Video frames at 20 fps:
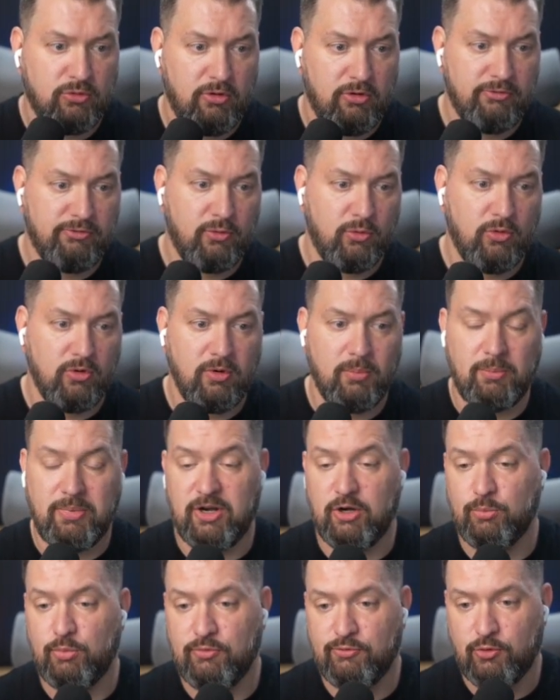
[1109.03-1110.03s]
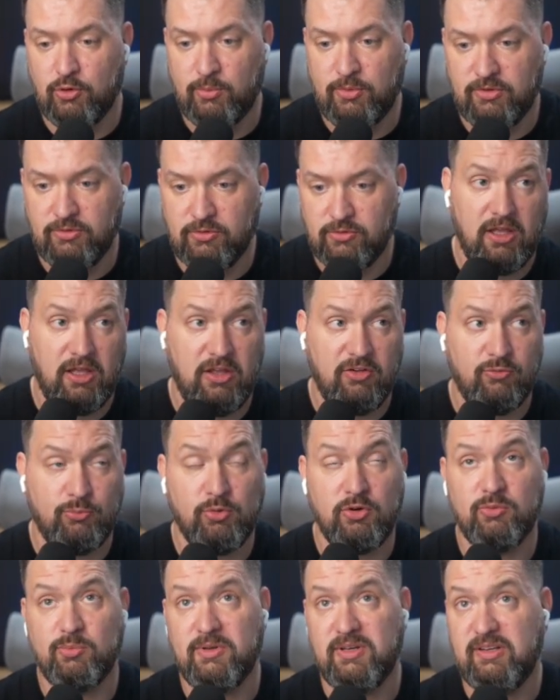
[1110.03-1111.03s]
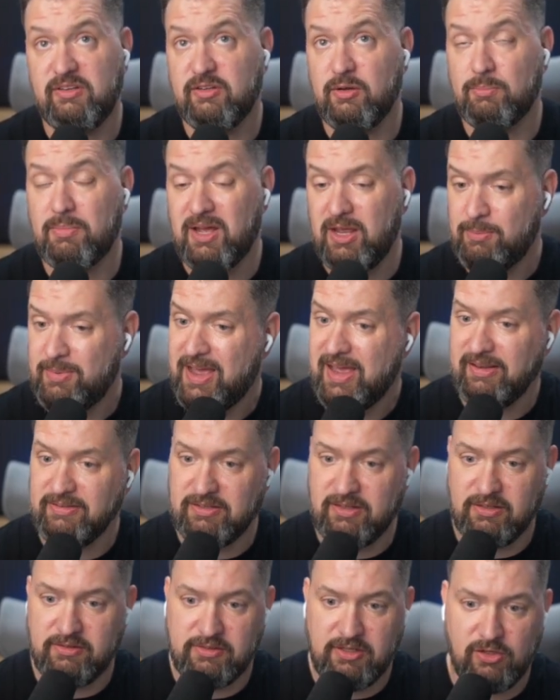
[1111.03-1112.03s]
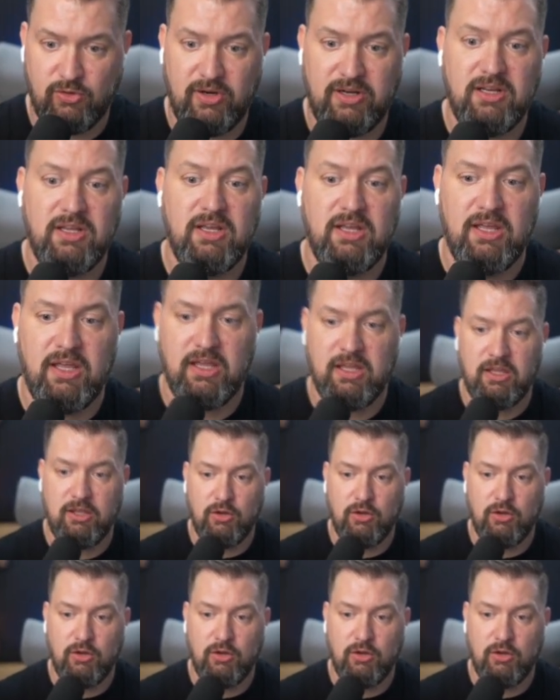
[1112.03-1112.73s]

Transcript: for better performance. If Prisma needs to bypass Accelerate, it can go